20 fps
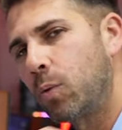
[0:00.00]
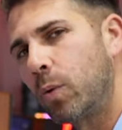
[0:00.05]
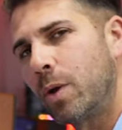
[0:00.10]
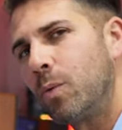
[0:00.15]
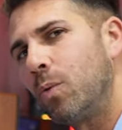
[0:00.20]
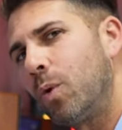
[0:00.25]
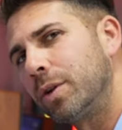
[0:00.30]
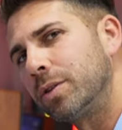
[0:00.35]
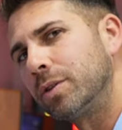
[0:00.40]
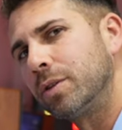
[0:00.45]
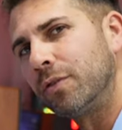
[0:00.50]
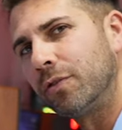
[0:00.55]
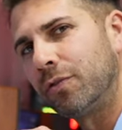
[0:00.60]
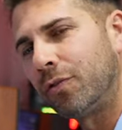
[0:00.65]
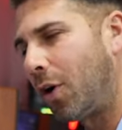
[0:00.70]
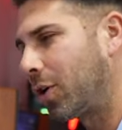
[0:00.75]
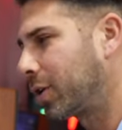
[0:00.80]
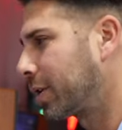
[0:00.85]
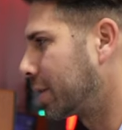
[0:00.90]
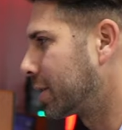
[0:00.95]
we want to
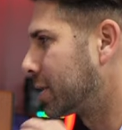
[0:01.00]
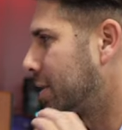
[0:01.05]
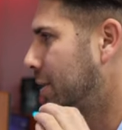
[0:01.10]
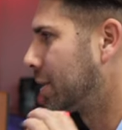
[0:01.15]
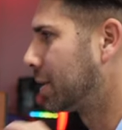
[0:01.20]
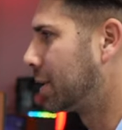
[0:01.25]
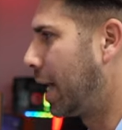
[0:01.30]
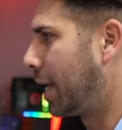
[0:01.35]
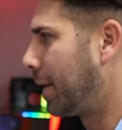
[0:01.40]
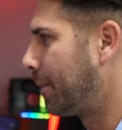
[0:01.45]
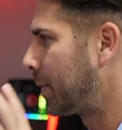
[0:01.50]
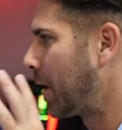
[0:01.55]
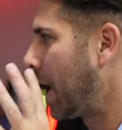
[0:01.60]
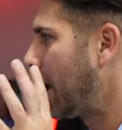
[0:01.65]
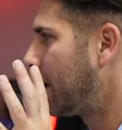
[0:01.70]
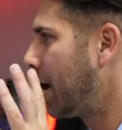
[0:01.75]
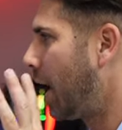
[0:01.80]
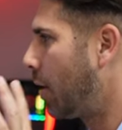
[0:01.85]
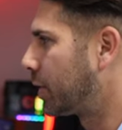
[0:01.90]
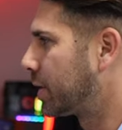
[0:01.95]
focus today.
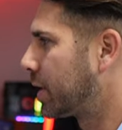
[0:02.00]
Now